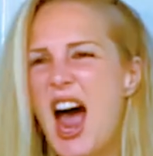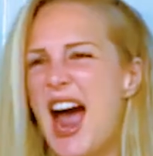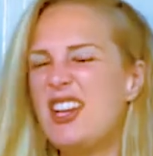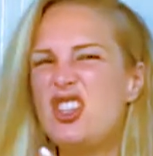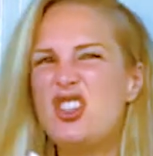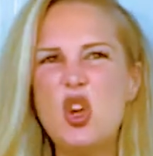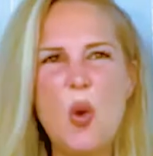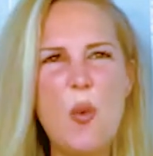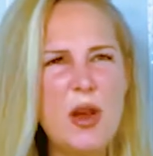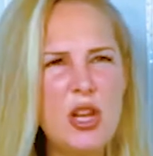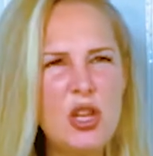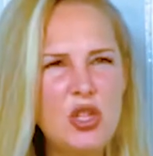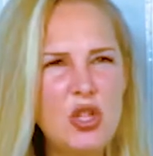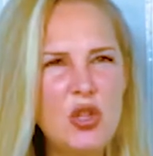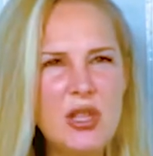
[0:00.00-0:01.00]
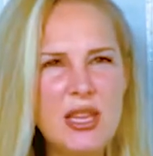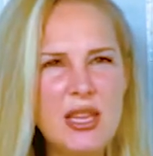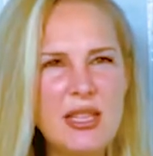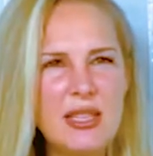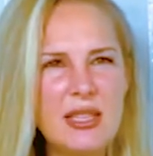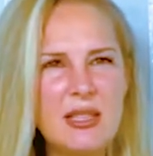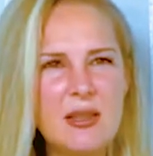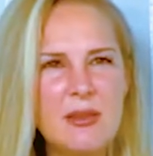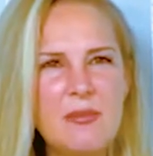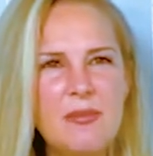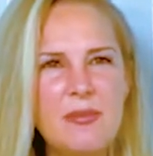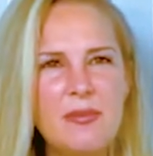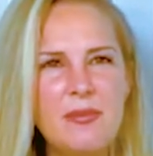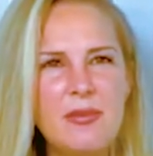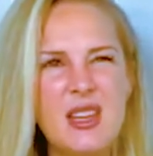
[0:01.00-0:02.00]
I don't want to do this,
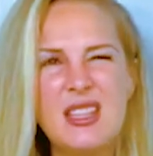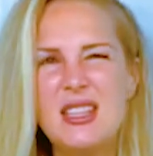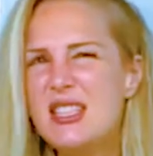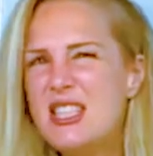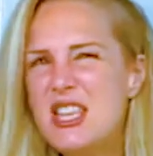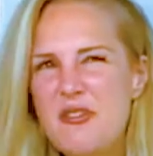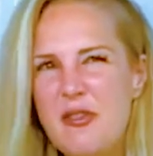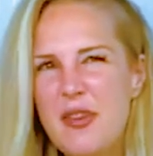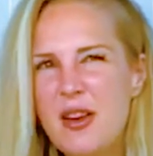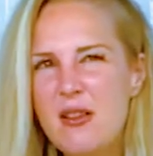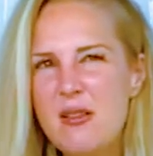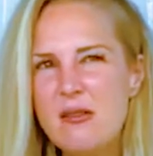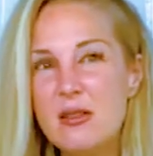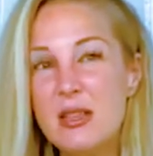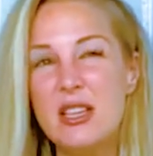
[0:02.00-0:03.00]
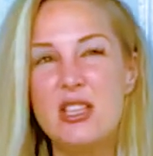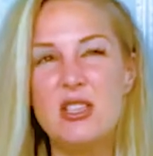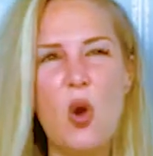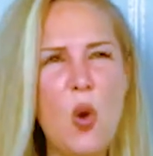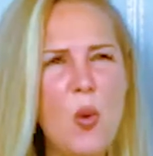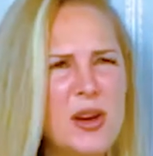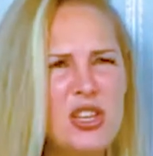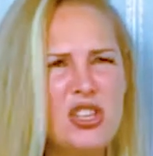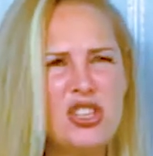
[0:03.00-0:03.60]
it's difficult, it's always